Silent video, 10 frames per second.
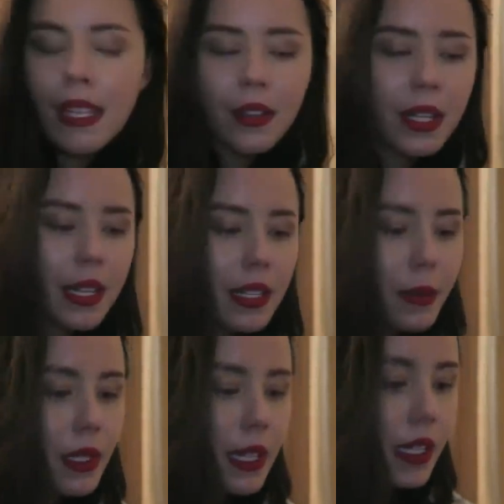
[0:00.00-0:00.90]
Okay,
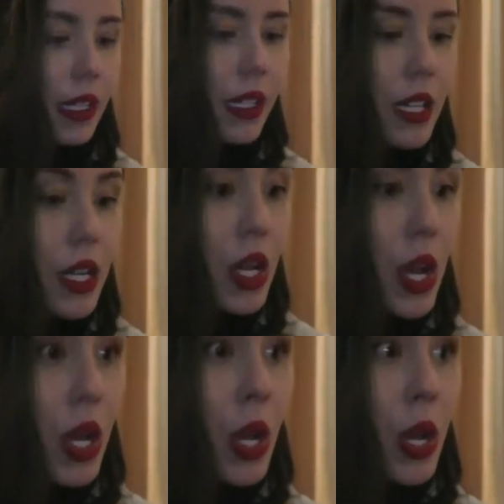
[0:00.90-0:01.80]
it's been like
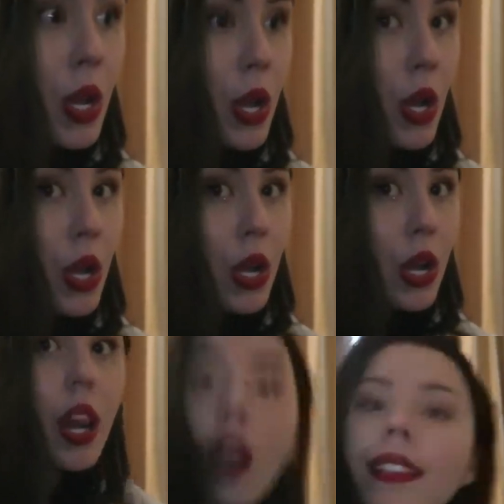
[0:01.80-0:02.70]

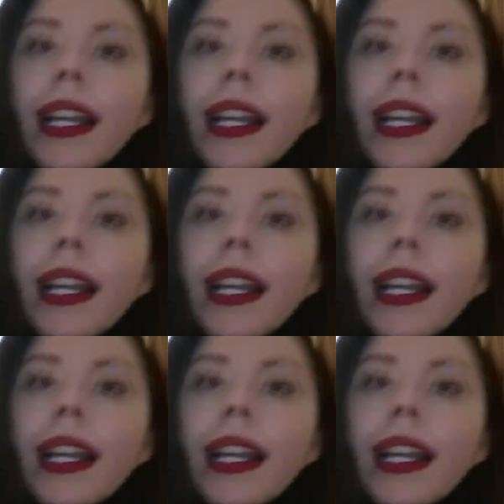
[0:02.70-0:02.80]
a long